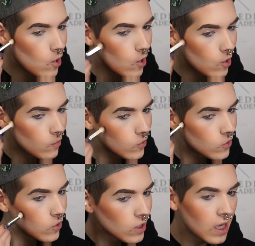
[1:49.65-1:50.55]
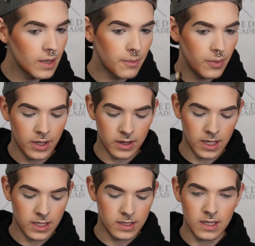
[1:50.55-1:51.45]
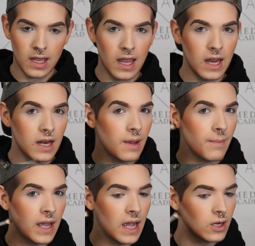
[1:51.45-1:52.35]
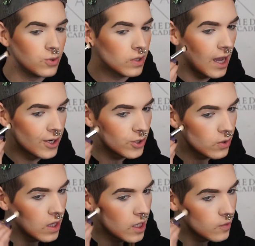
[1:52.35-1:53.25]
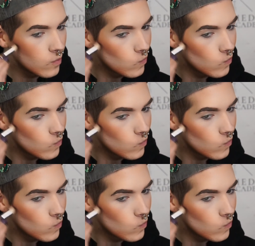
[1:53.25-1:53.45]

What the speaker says: and I'm just going to kind of put this in my actual contour line.